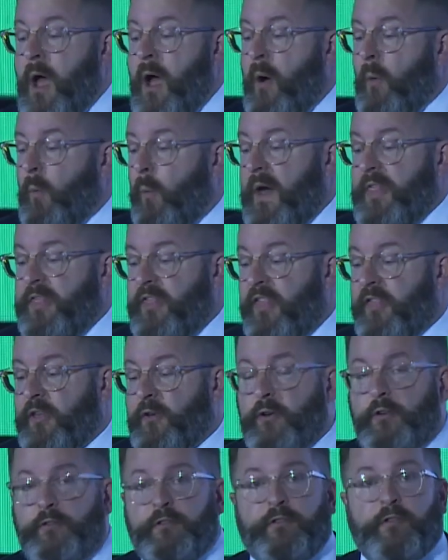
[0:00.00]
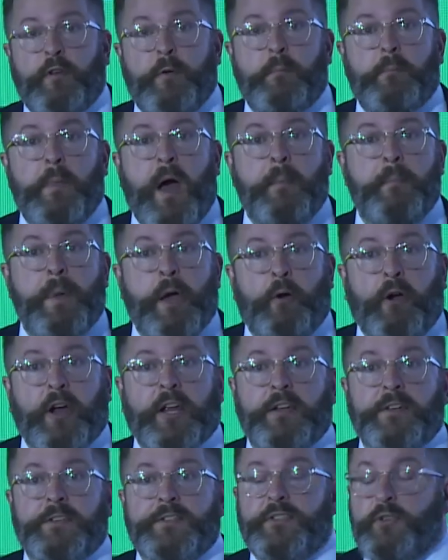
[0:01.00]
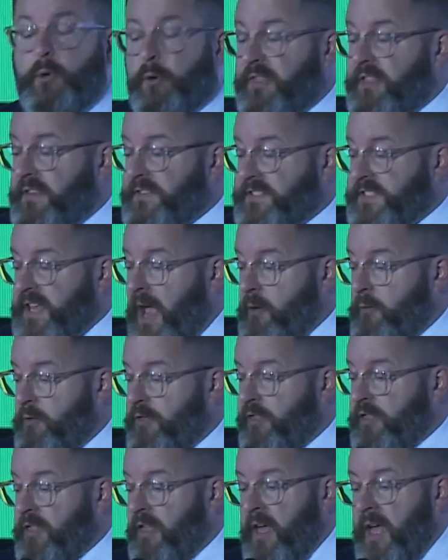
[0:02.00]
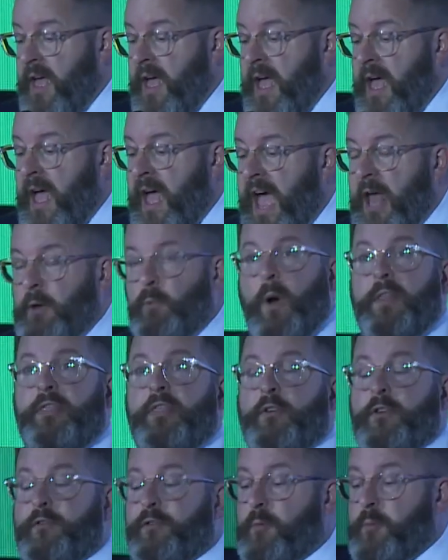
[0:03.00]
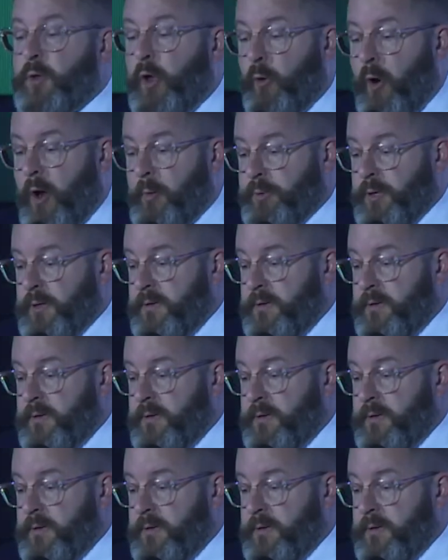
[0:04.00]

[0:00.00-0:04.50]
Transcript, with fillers: one third from America's North and South, and one third from Europe.